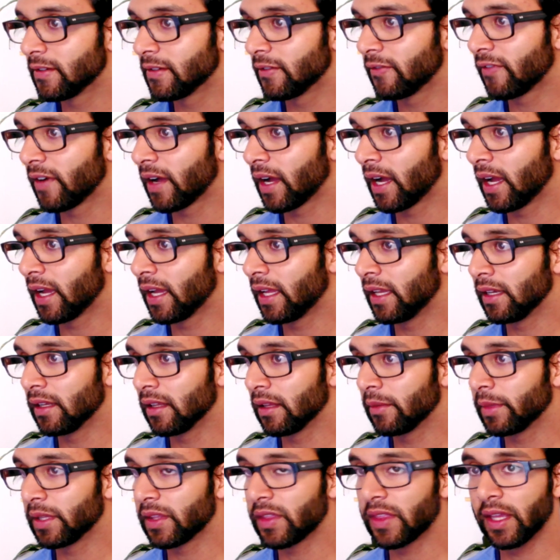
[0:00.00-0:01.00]
find.
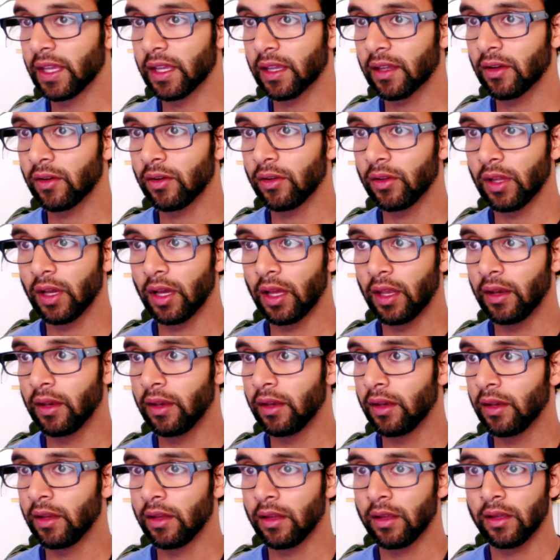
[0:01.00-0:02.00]
Let me think. Hold on.
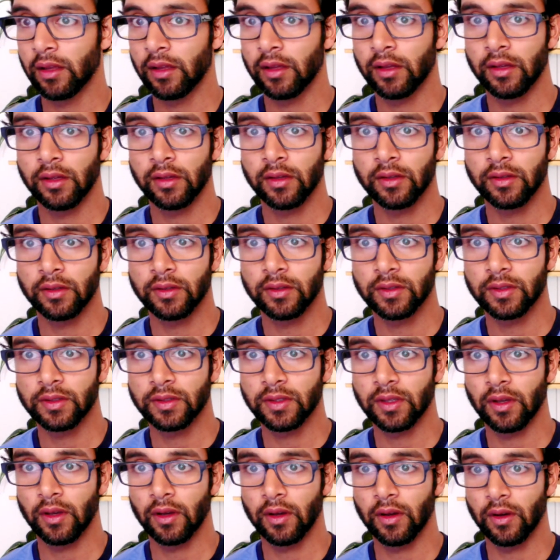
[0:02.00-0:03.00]

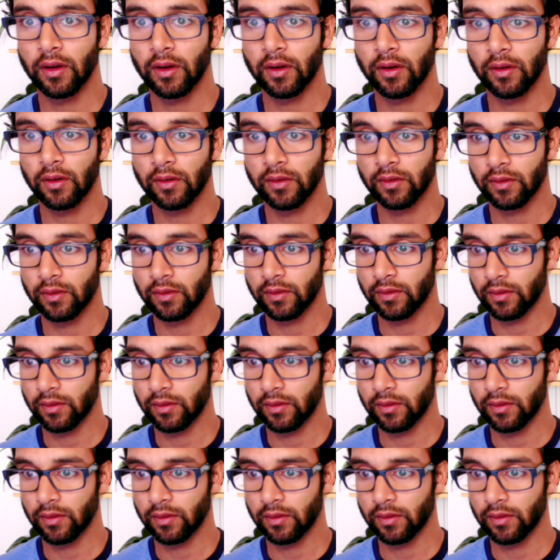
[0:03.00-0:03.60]
So,